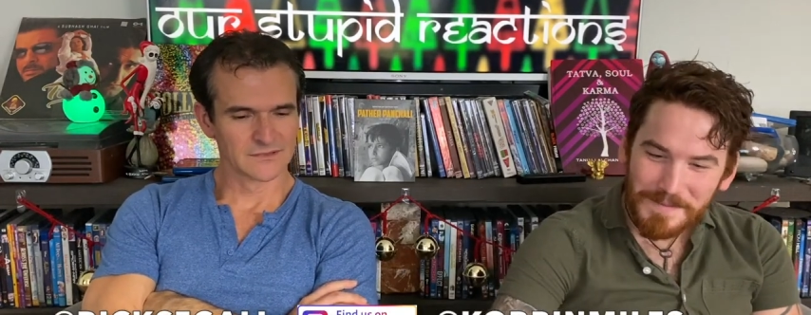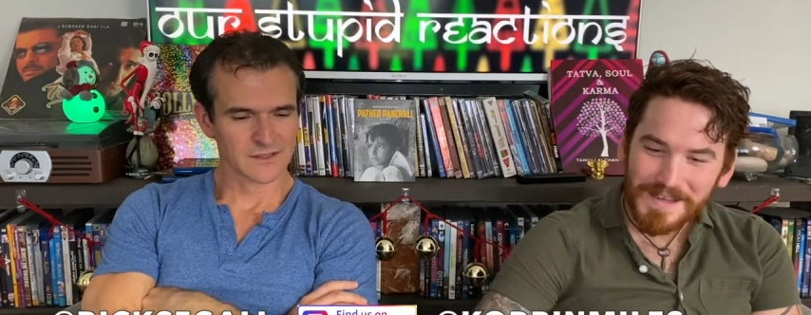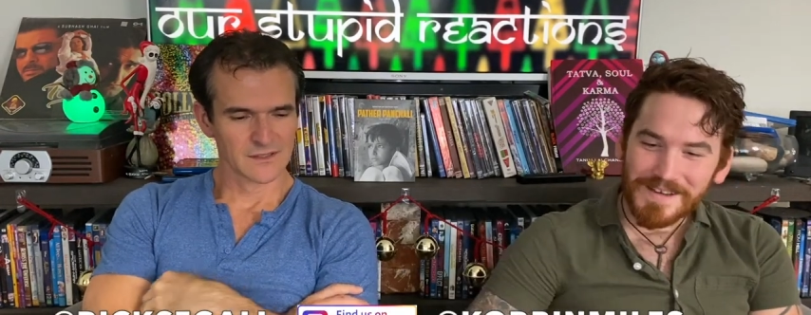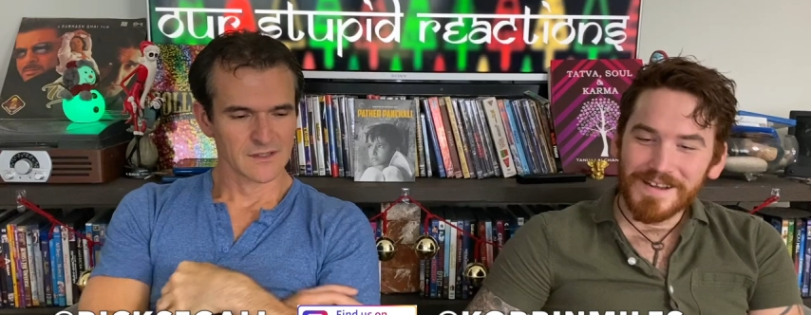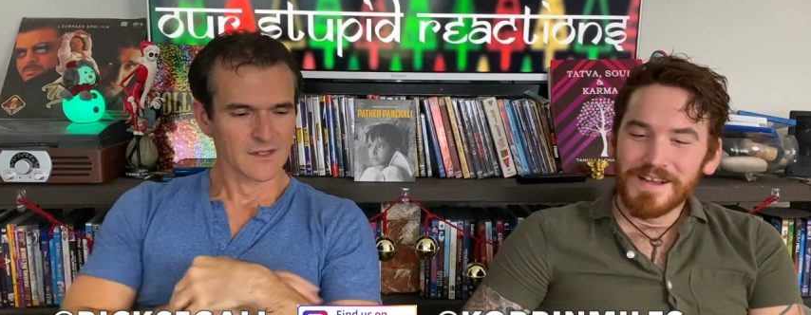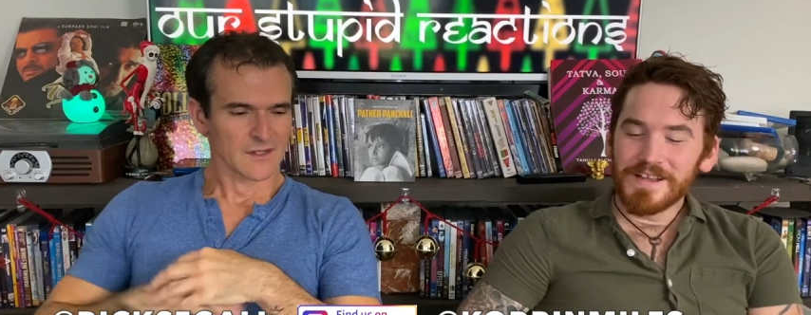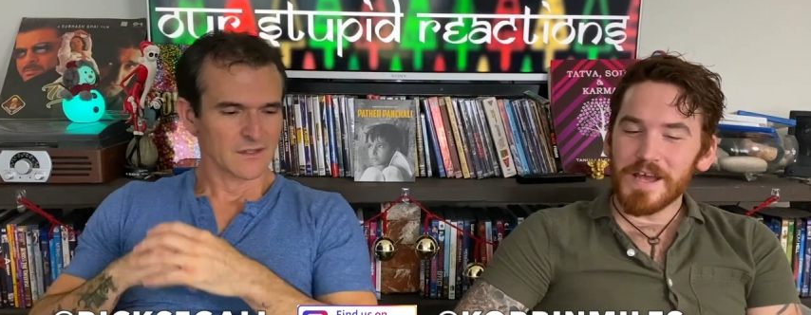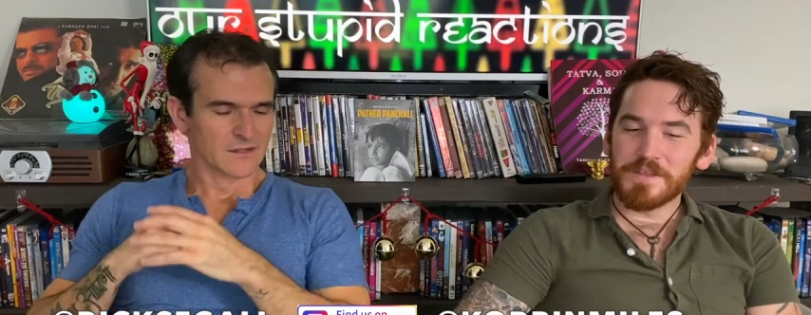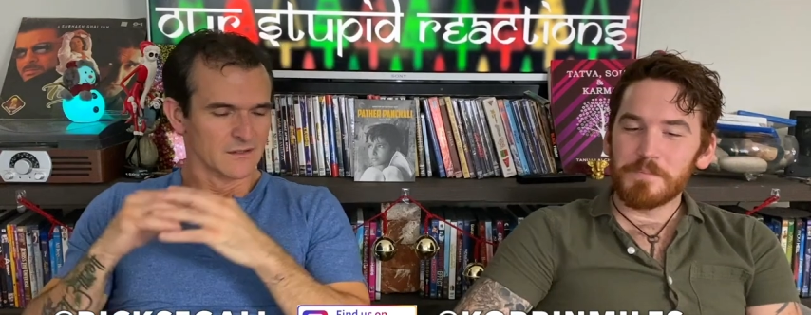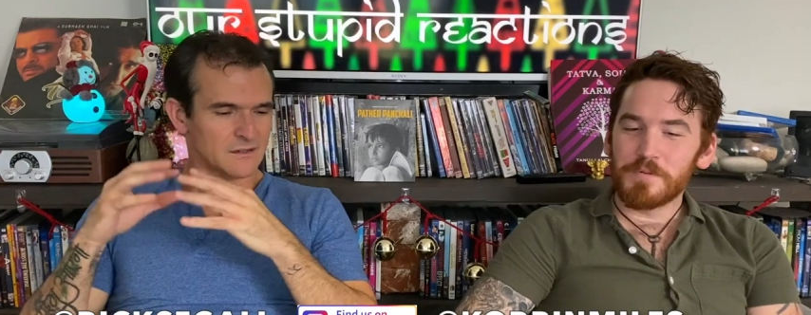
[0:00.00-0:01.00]
Speaker 1: man,
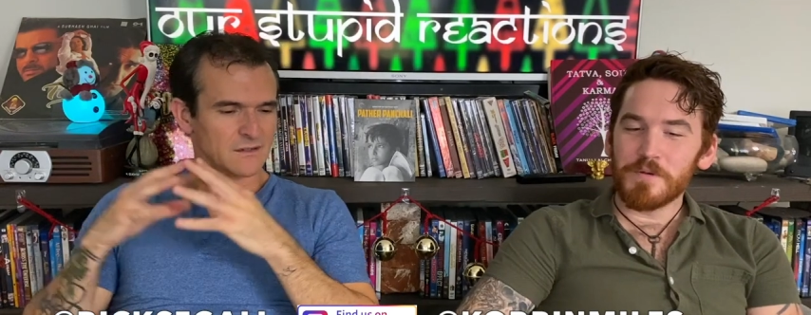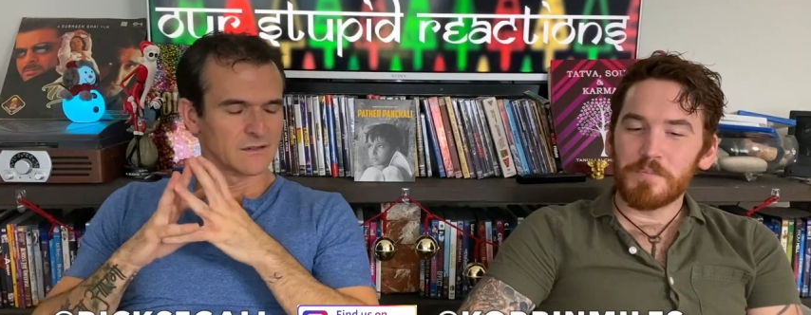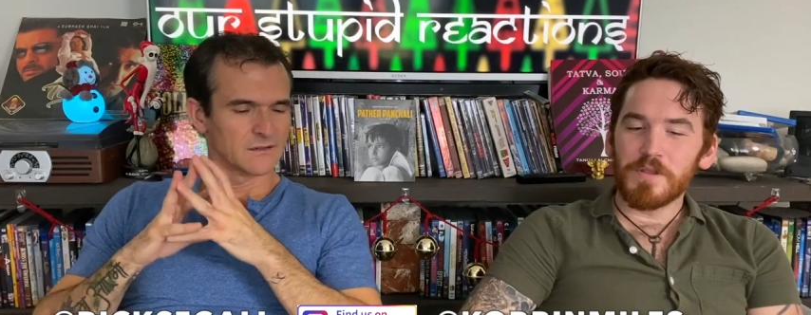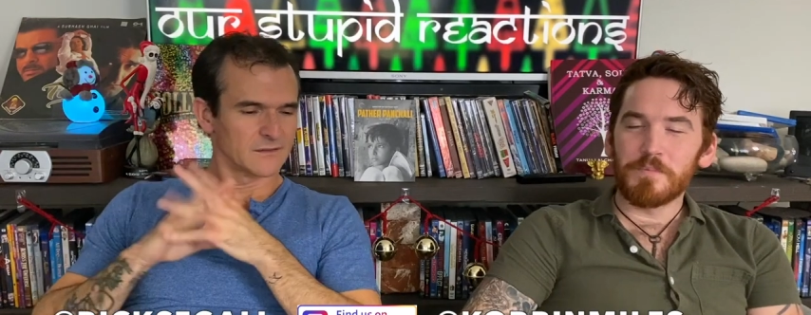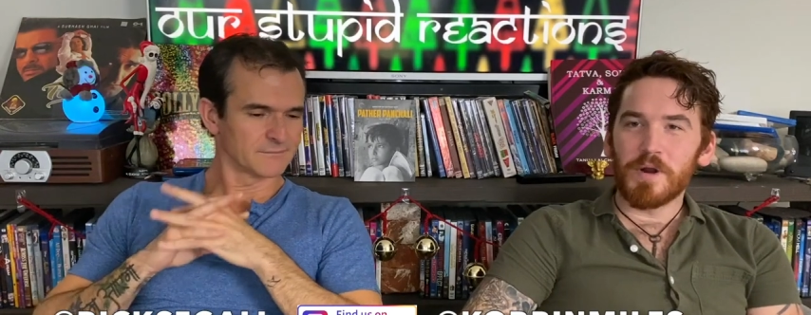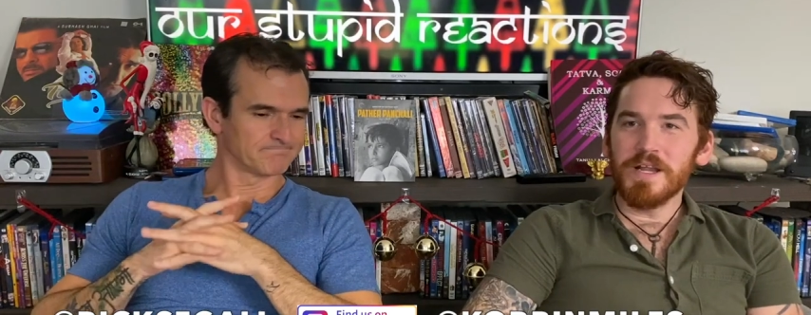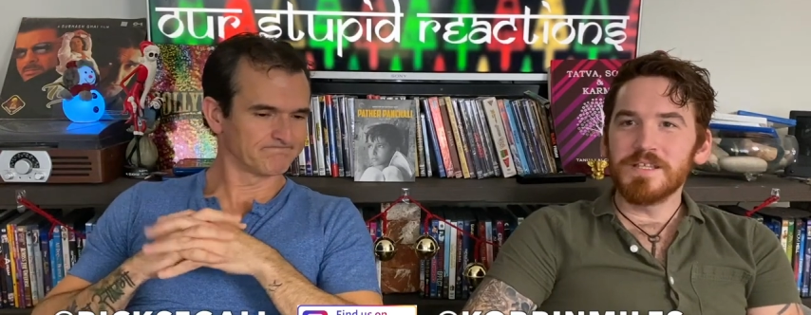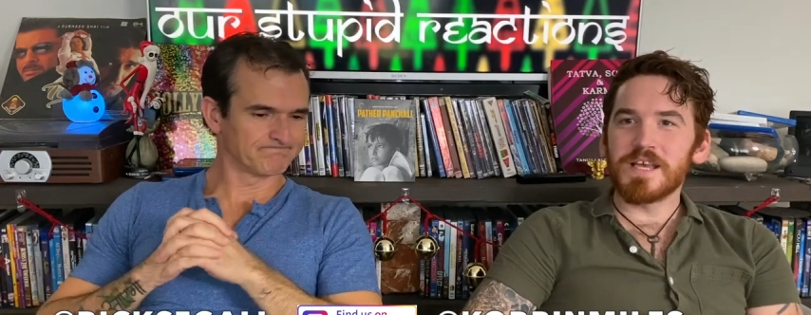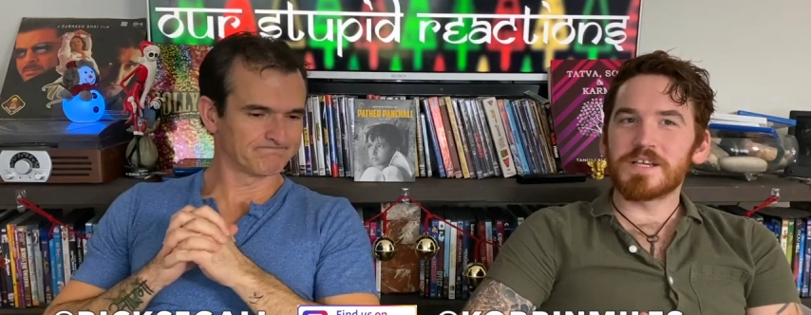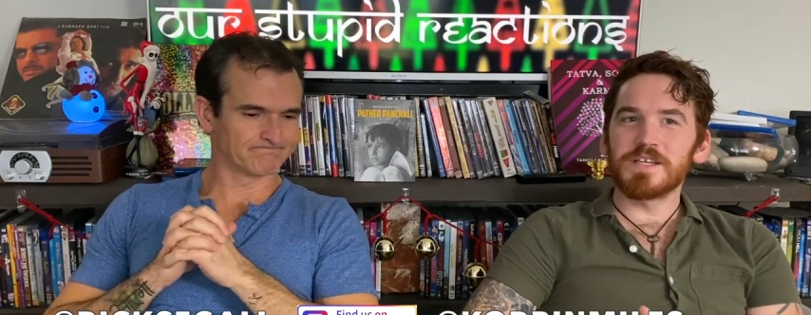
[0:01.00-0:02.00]
yeah. The, the the
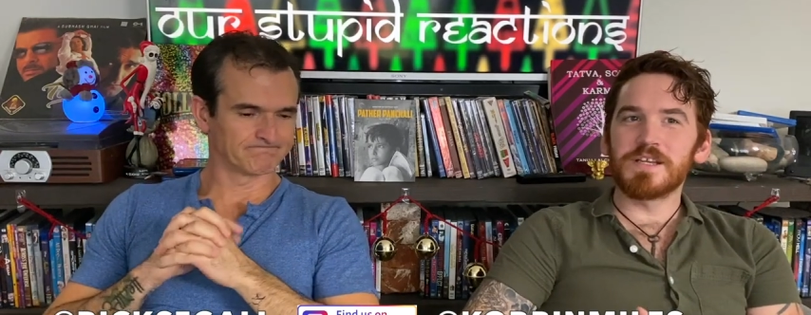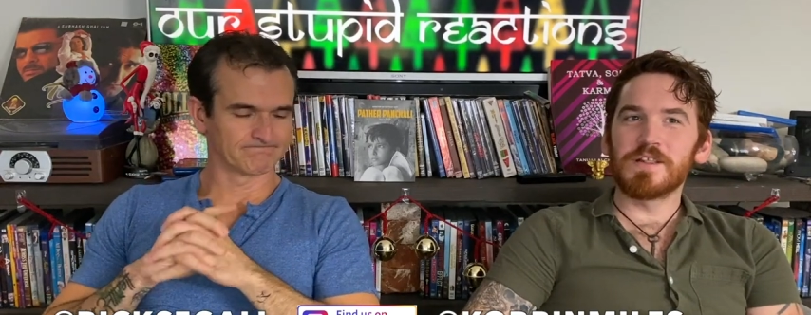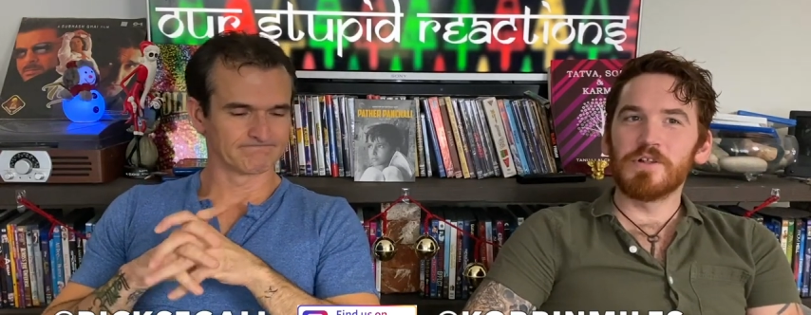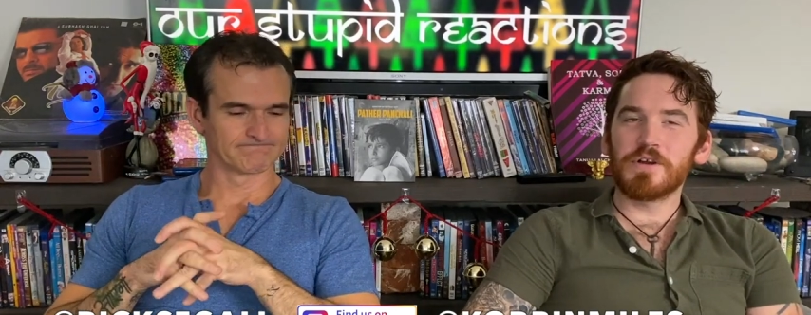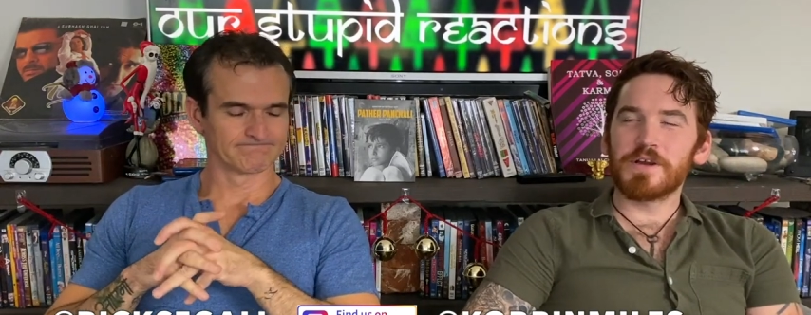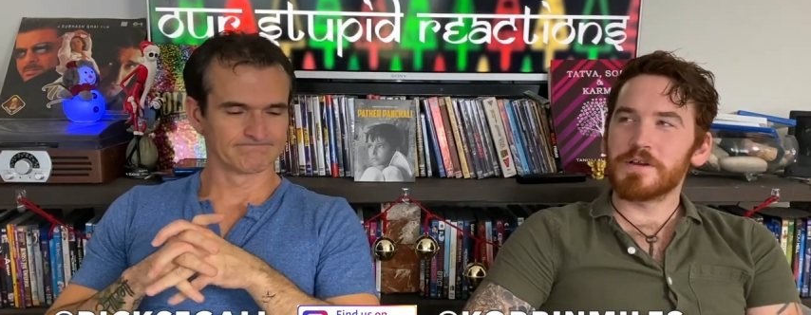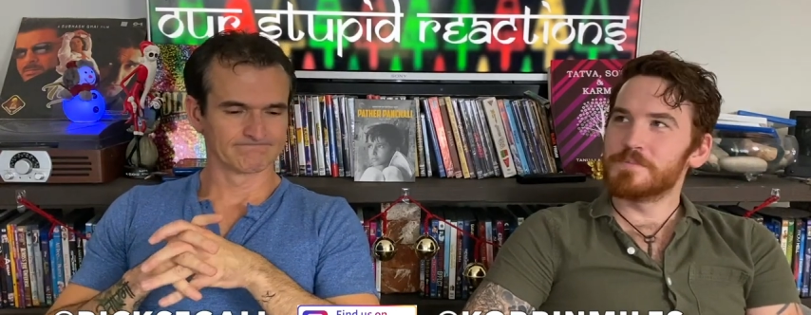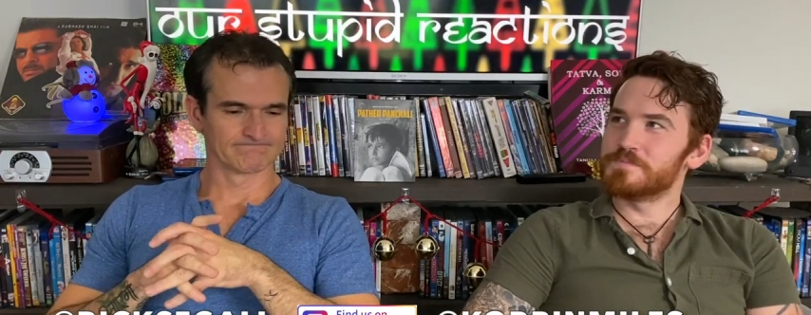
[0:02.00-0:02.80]
brains actually didn't look